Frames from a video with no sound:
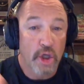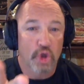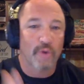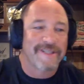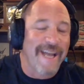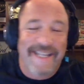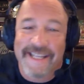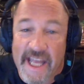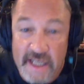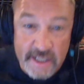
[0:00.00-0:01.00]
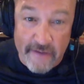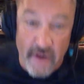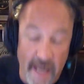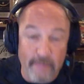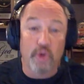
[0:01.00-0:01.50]
So it's nineteen
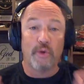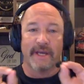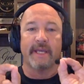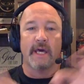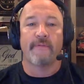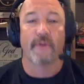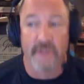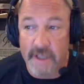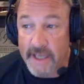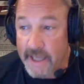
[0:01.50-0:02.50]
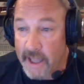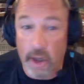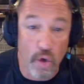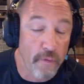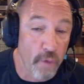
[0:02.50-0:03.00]
ninety-seven, and I'm doing a conference in Key
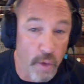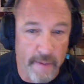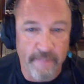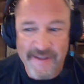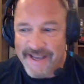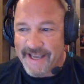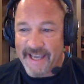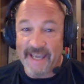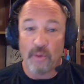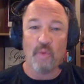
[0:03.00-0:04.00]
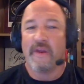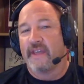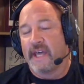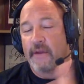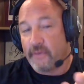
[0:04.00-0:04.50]
Largo, Florida, and one
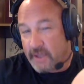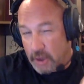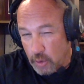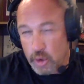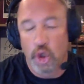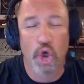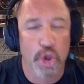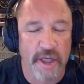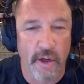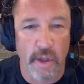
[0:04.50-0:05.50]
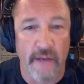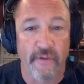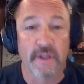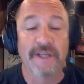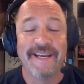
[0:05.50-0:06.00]
of the conferences, it was an urgent care
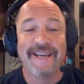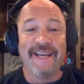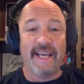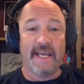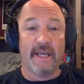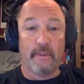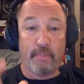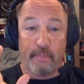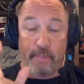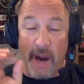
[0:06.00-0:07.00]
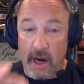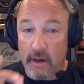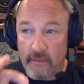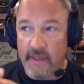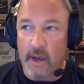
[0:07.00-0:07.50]
conference, and
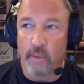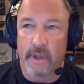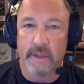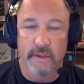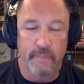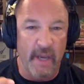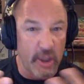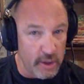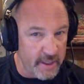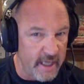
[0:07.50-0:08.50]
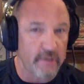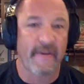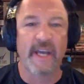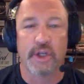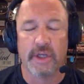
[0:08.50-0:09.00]
part of that was patient
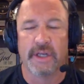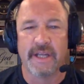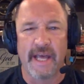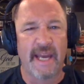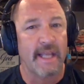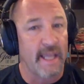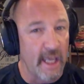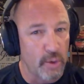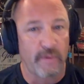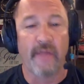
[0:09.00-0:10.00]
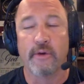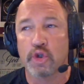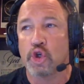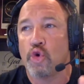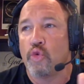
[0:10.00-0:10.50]
satisfaction and how to engage with
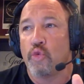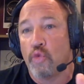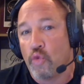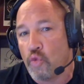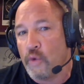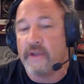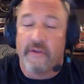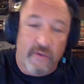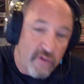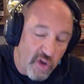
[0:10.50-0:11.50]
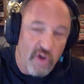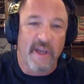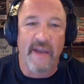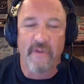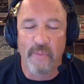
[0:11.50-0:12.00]
others, so we
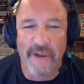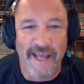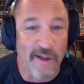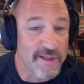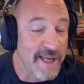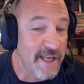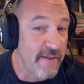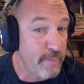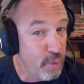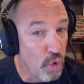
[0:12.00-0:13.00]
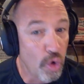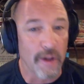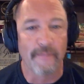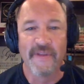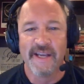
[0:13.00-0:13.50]
took everybody outside to the
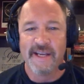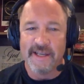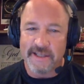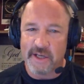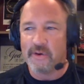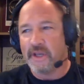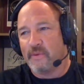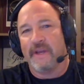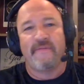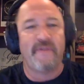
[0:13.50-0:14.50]
pool. So, you know, we had